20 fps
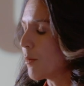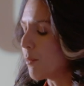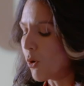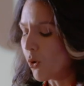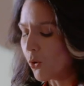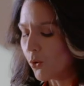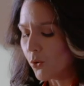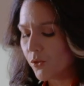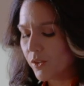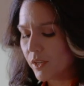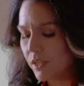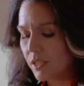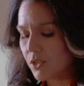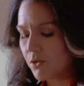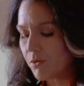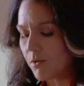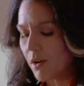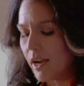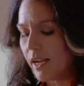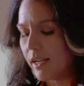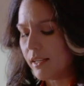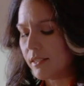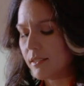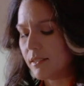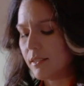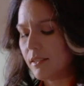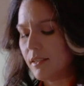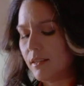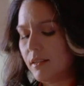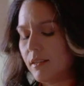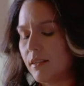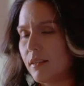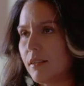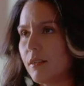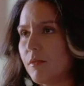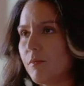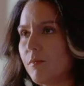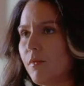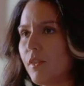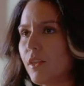uphold this right,
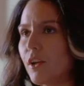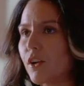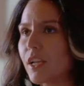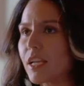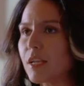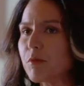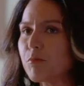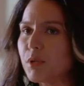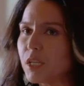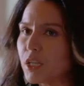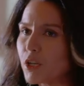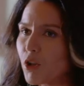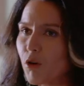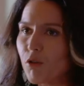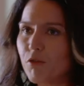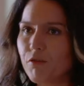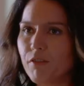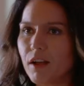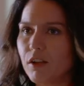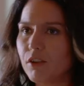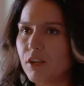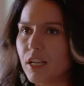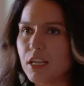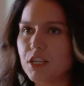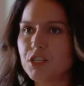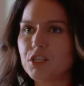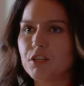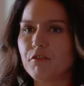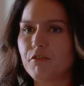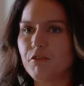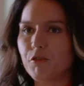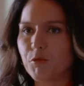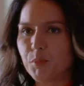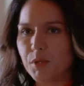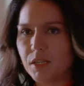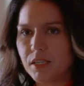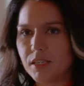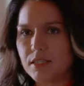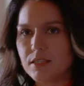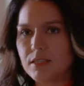there can be no foundation for
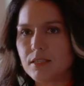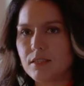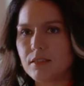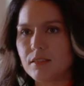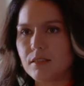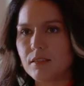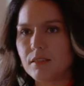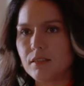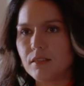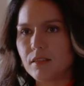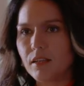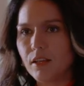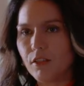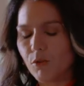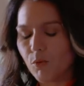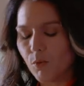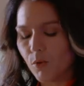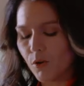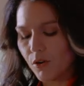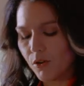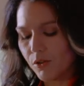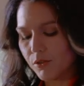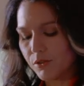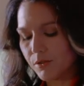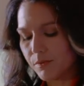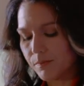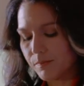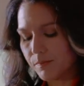peace in the world.